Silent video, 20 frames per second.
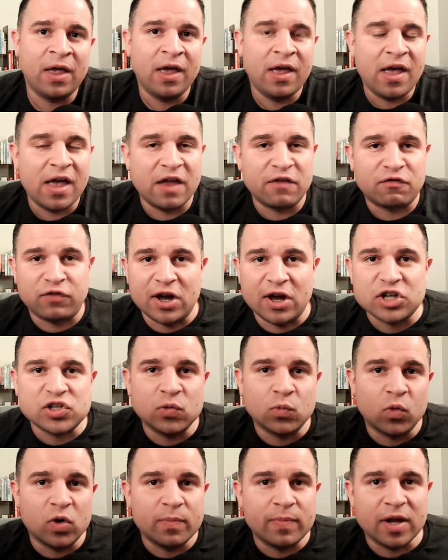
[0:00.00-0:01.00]
inflation
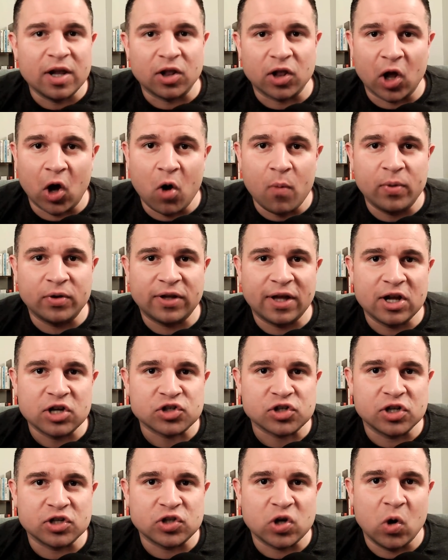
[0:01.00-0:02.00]
would be low potentially
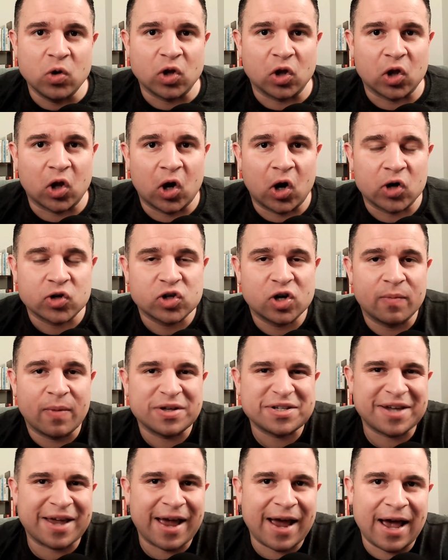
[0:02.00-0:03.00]
too in the long term,
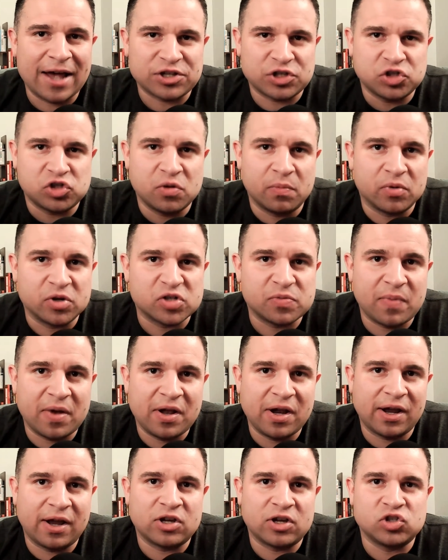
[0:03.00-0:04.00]
basically as consumer spending
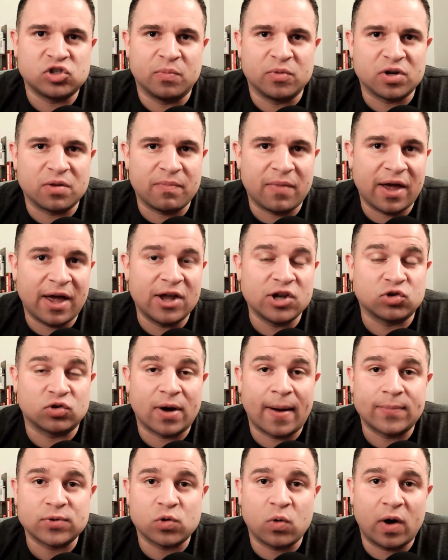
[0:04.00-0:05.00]
and consumer demand
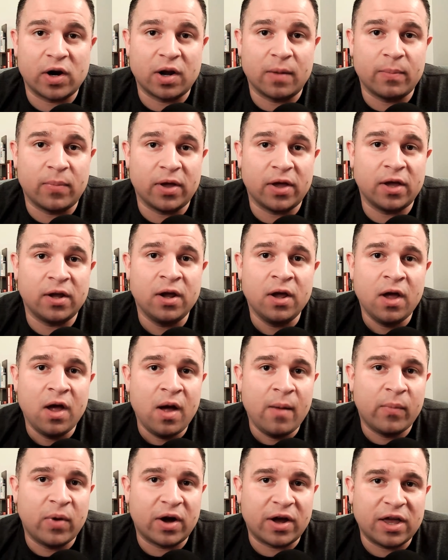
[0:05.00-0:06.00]
drops quite a bit.
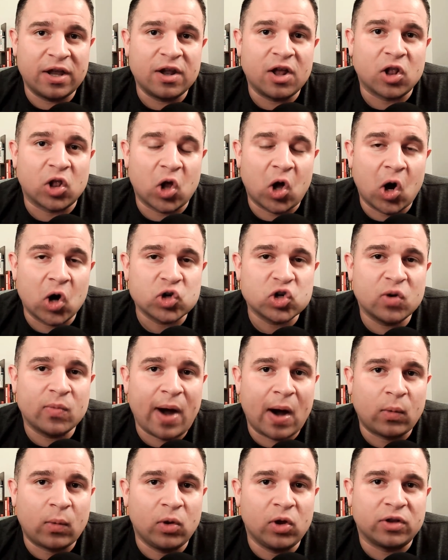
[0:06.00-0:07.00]
But again, long term, I
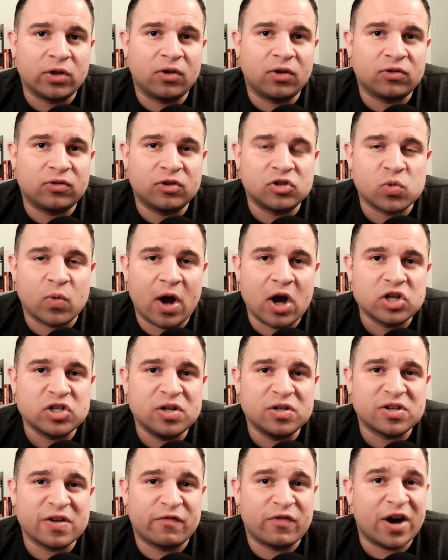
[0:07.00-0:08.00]
really look at this situation as
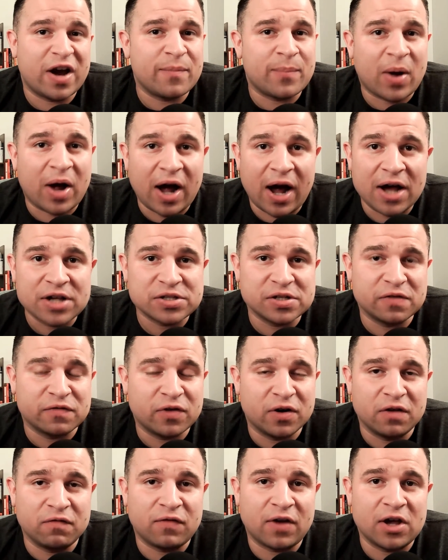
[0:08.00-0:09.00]
a very positive for
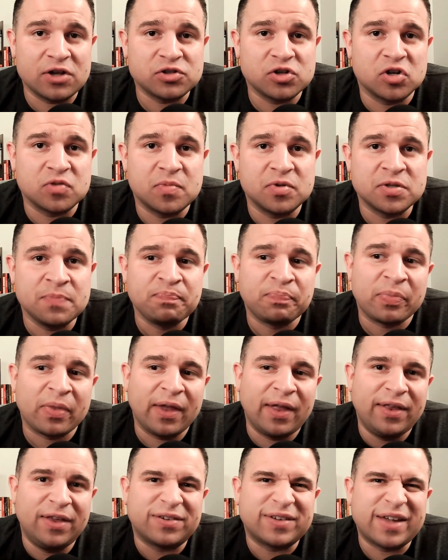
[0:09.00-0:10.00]
investors because in
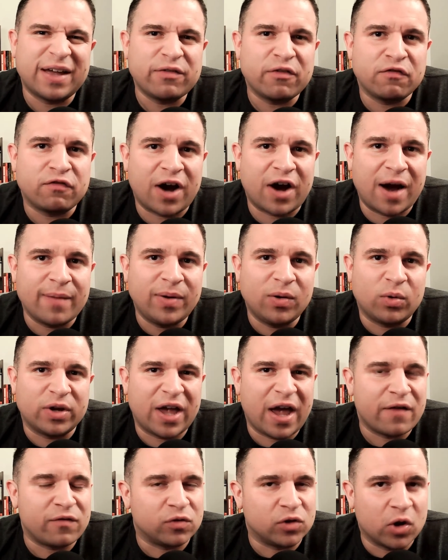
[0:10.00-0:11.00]
this kind of environment where you
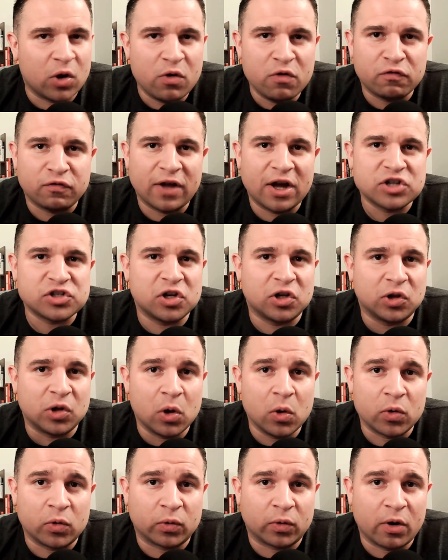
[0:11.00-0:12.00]
have low inflation, low
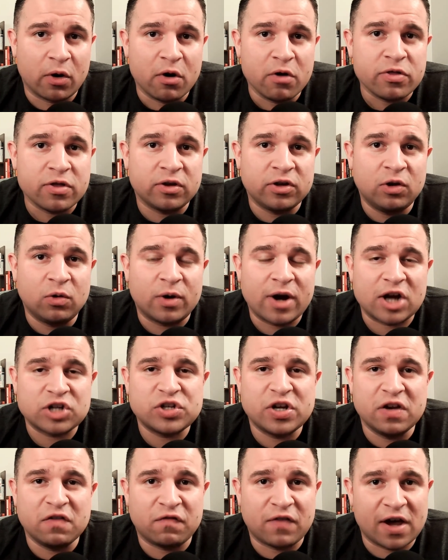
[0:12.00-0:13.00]
growth, you know, where you actually
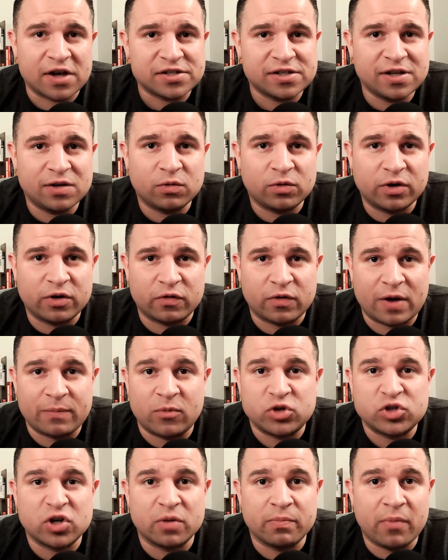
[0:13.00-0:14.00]
invest in where most of
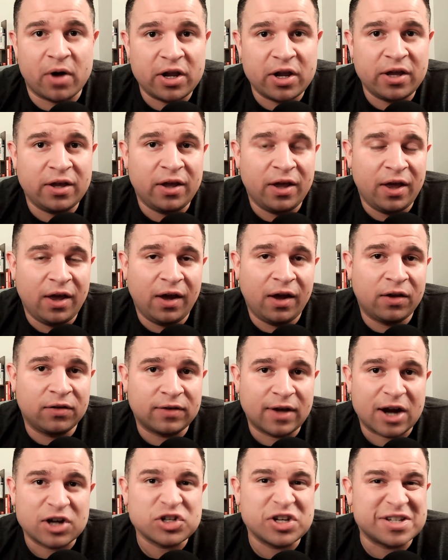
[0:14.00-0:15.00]
your money is
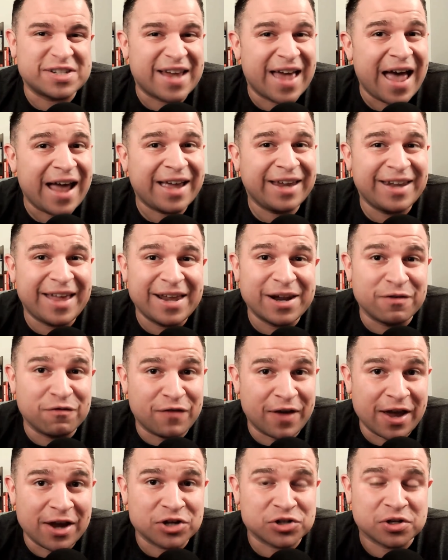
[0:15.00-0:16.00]
actually tech and
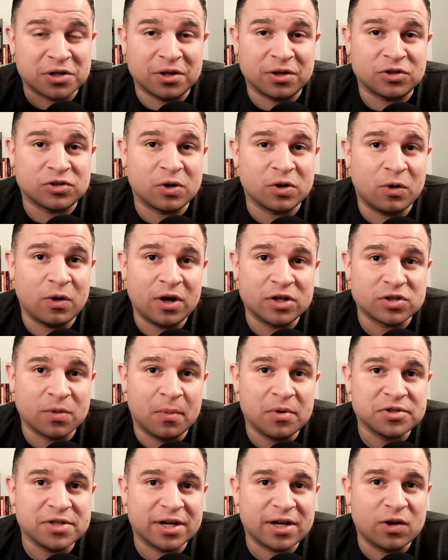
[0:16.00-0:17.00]
innovation. So it's almost
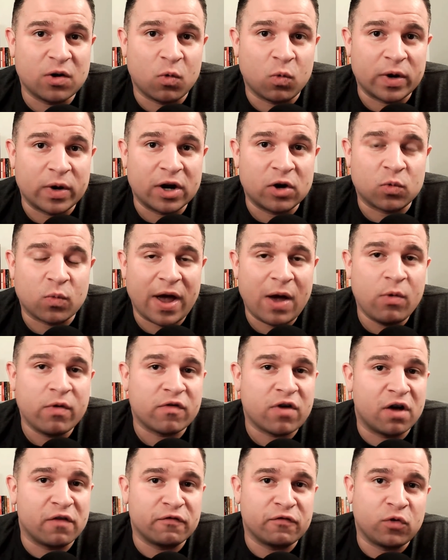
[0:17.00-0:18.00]
like in a weird way we've
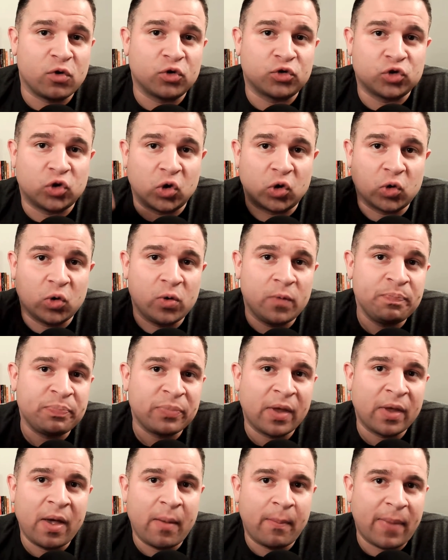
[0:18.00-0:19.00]
them full circle
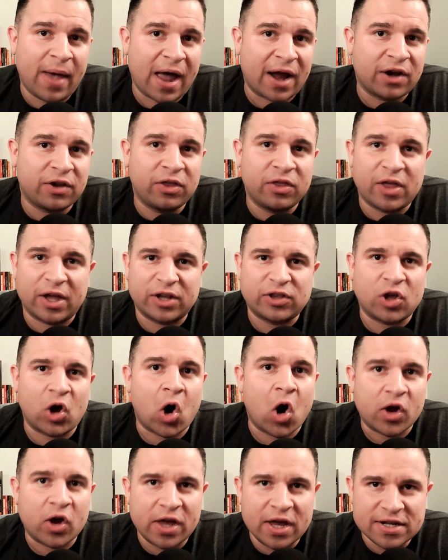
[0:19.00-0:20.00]
back to like the
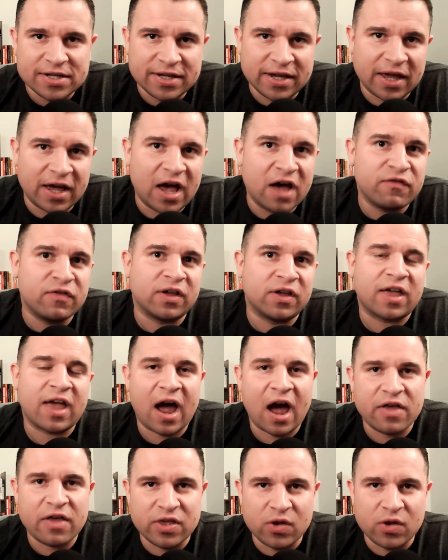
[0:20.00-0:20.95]
Ark ETF and Cathie